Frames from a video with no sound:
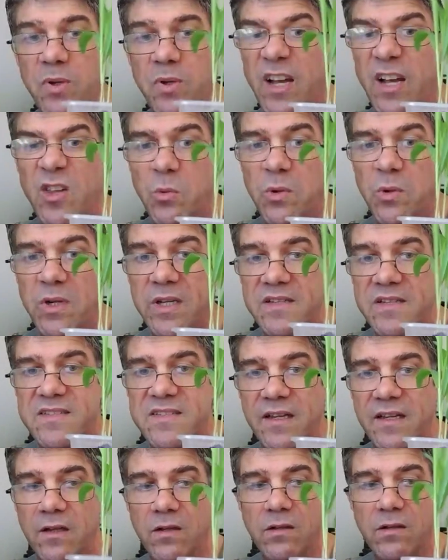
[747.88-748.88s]
on the
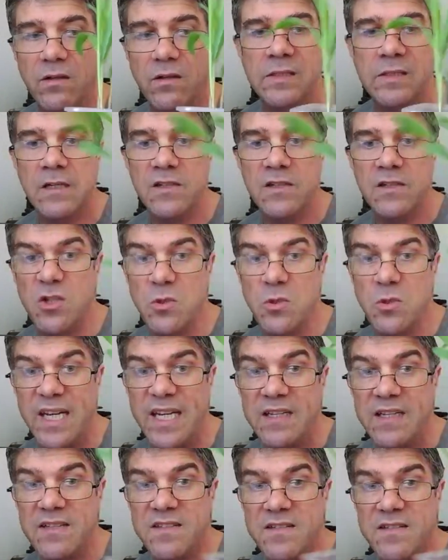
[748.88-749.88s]
windowsill. Two
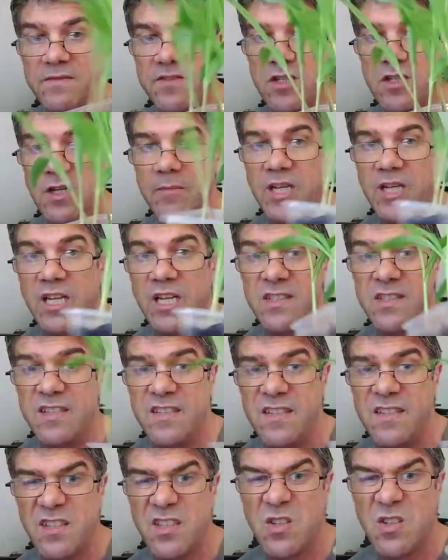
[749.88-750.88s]
weeks of germination.
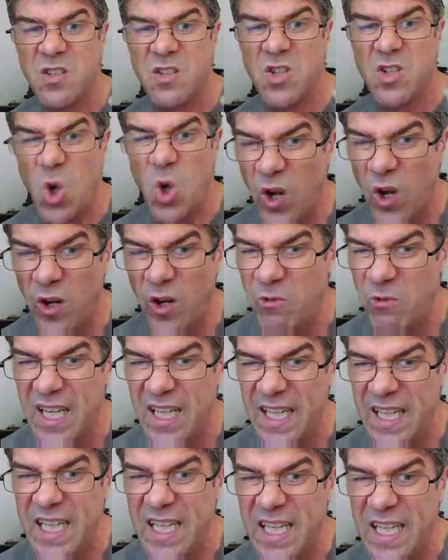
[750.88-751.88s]
This is corn,
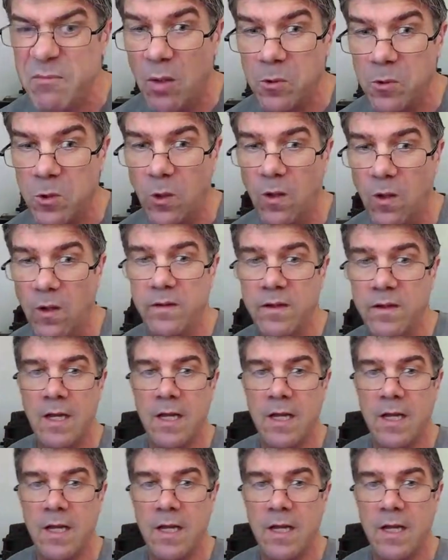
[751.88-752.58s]
really, popcorn. Just, just